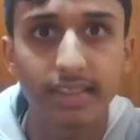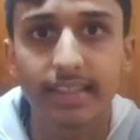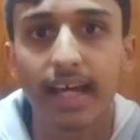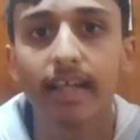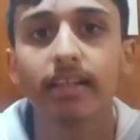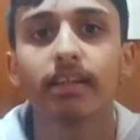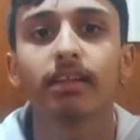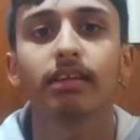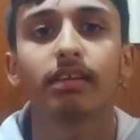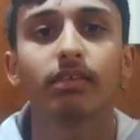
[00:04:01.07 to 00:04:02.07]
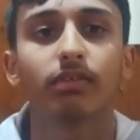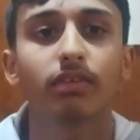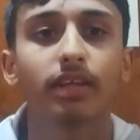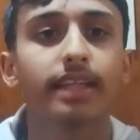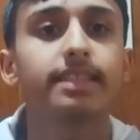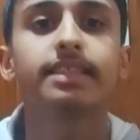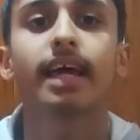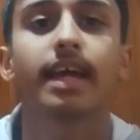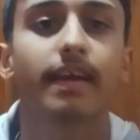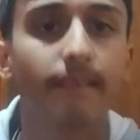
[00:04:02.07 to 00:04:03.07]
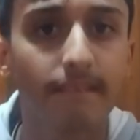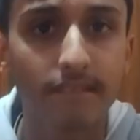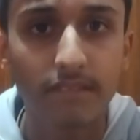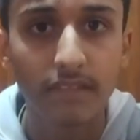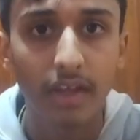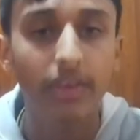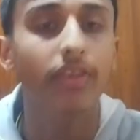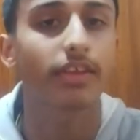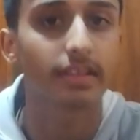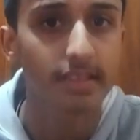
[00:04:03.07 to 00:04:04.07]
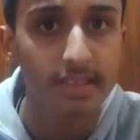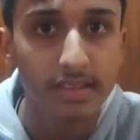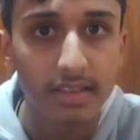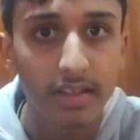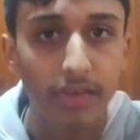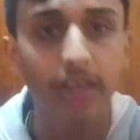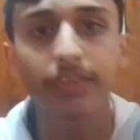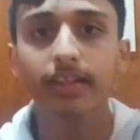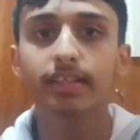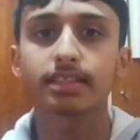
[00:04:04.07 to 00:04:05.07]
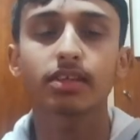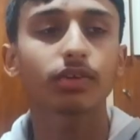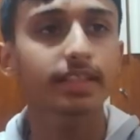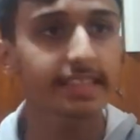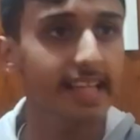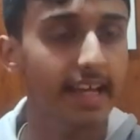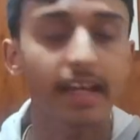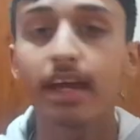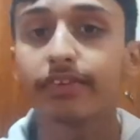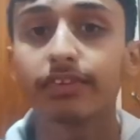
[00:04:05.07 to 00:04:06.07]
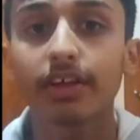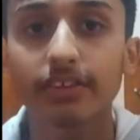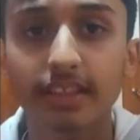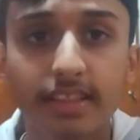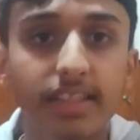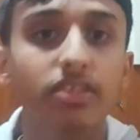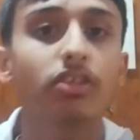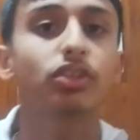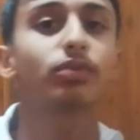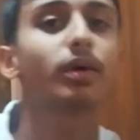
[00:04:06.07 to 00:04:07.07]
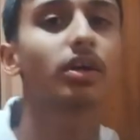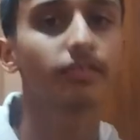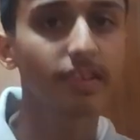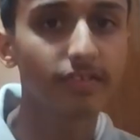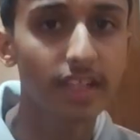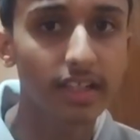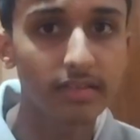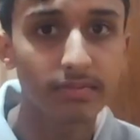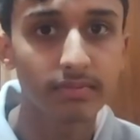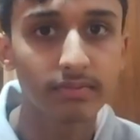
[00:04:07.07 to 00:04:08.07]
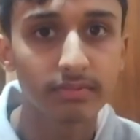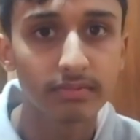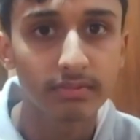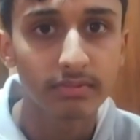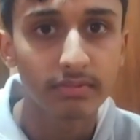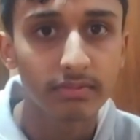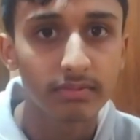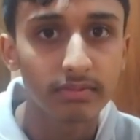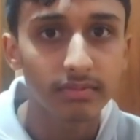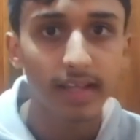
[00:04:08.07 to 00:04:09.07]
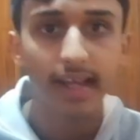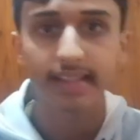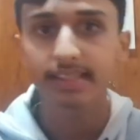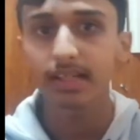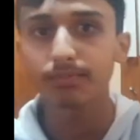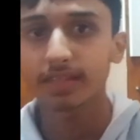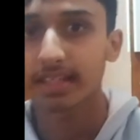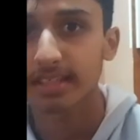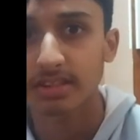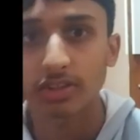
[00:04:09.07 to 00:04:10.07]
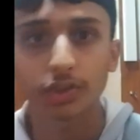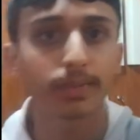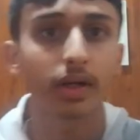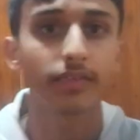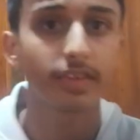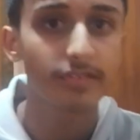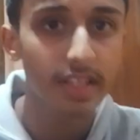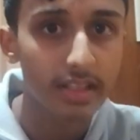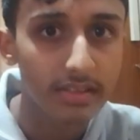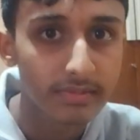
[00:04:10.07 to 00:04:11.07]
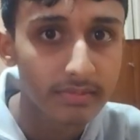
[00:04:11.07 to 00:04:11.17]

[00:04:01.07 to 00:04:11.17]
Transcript: is that, let's say, nothingness. Nothingness, you can say, nothingness is also a part of infinity. And something is also a part of infinity.